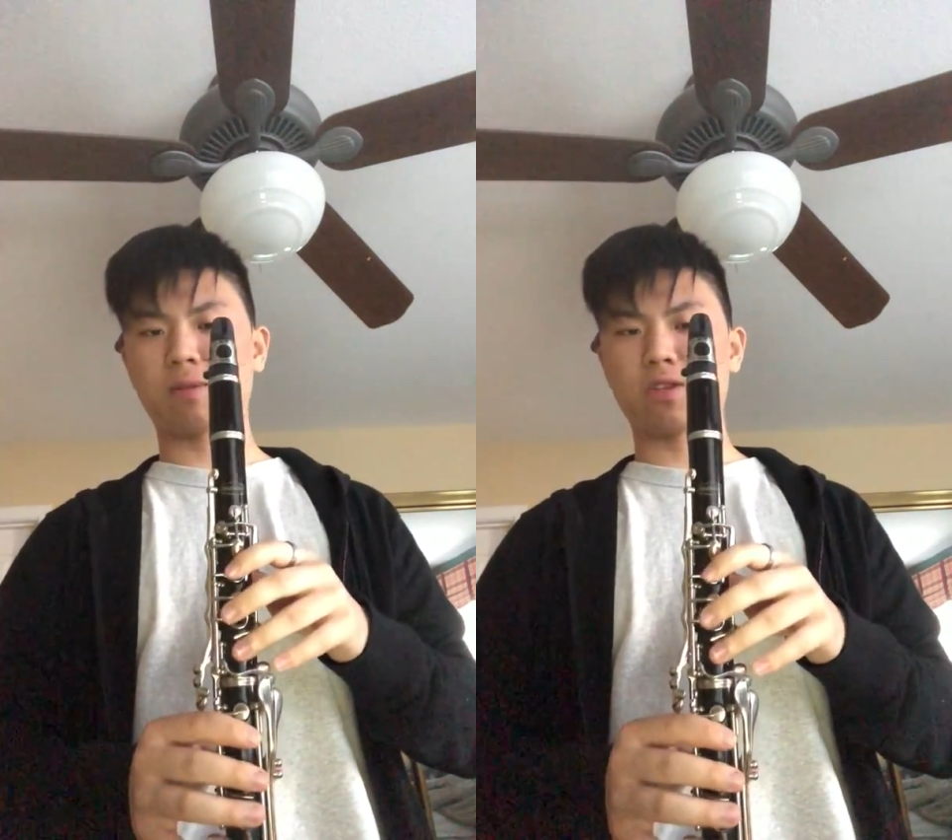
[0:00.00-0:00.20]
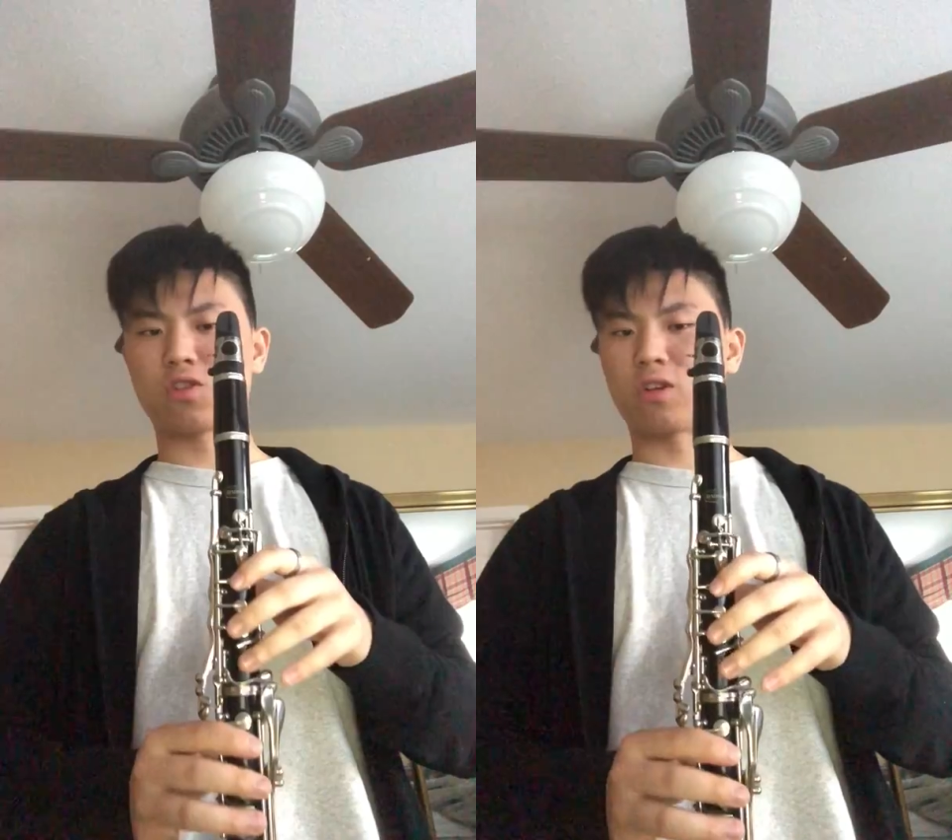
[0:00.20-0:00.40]

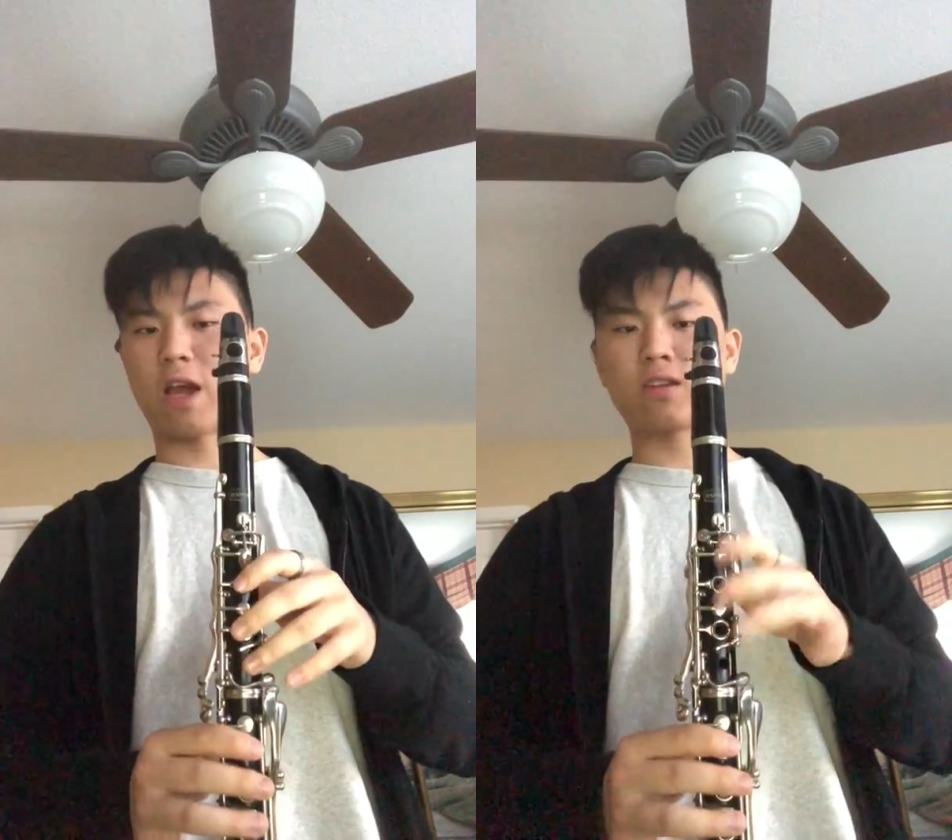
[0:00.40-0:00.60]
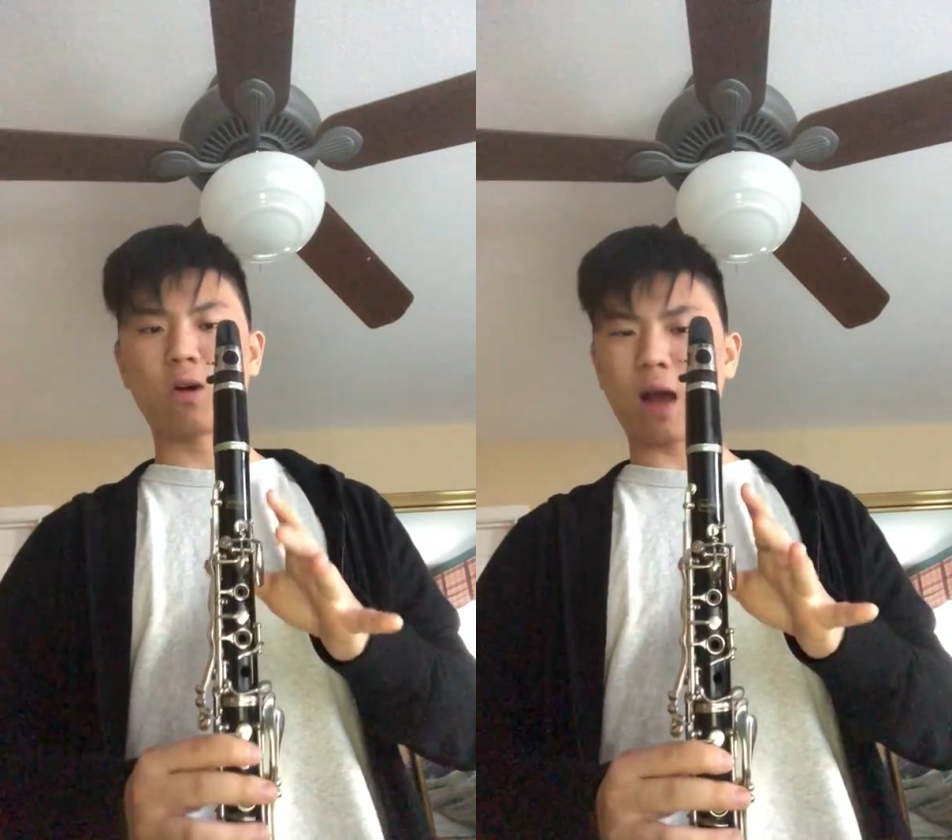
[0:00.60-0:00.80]
position,
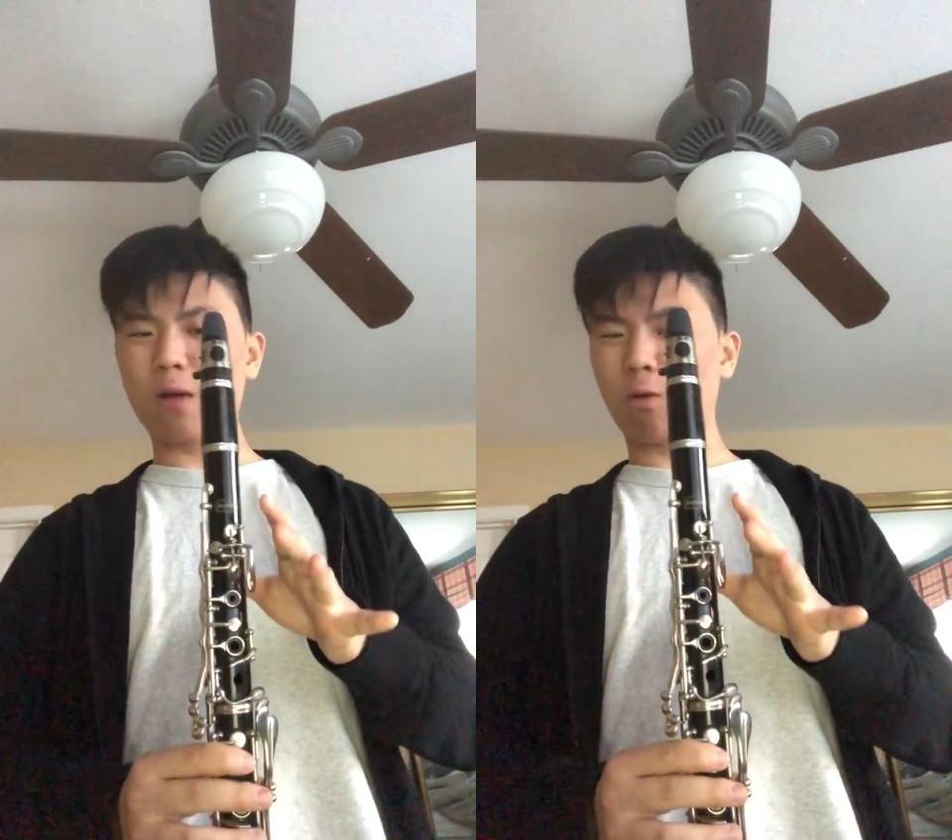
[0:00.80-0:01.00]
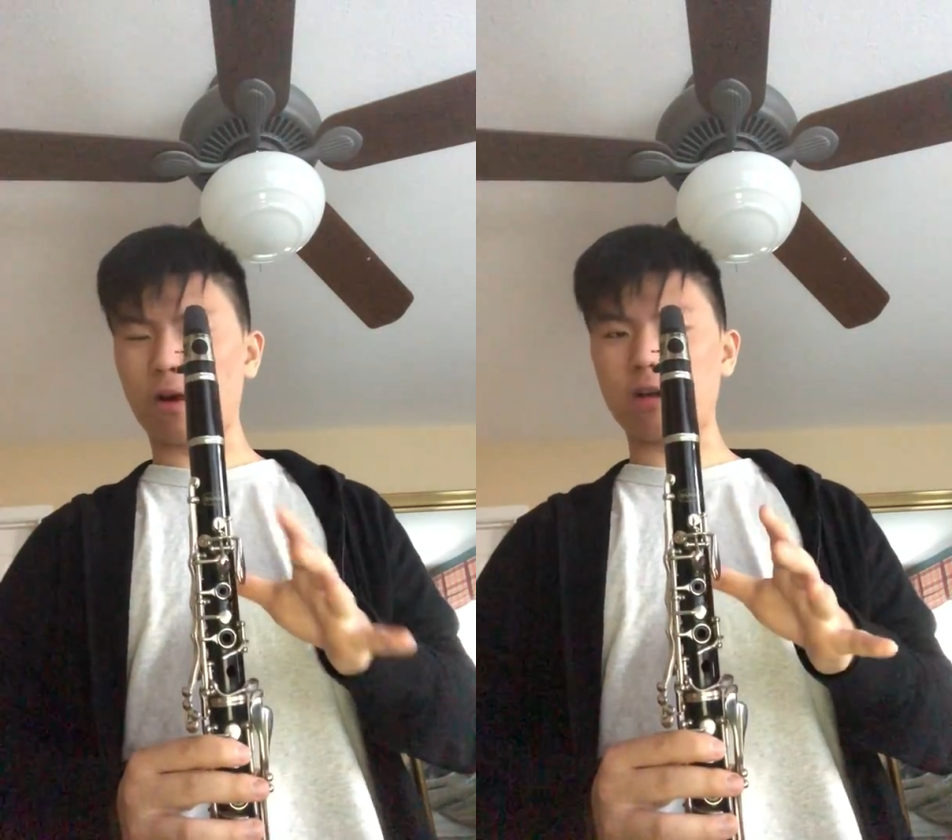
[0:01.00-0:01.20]
and don't
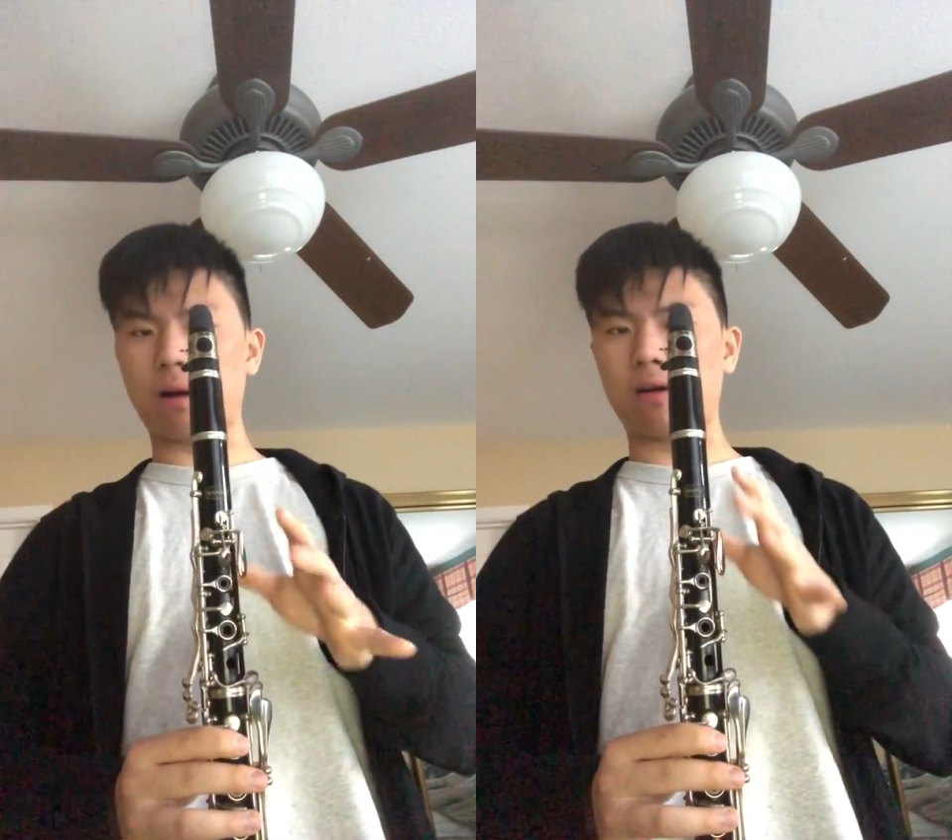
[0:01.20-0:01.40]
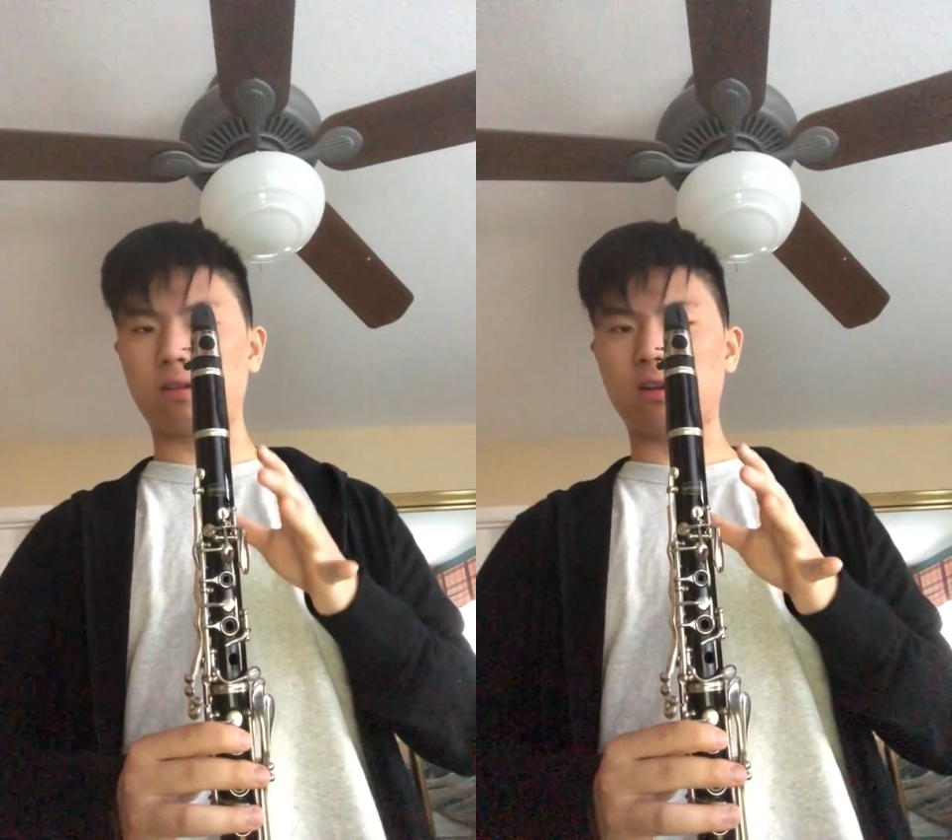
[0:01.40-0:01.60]
worry
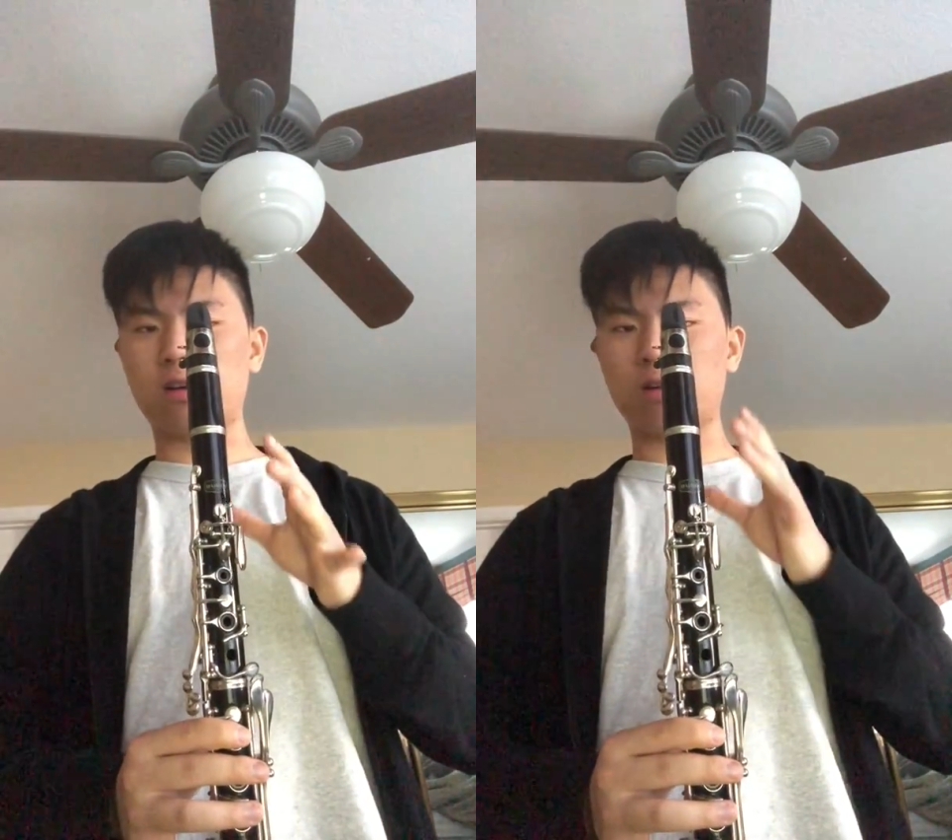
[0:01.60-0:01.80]
about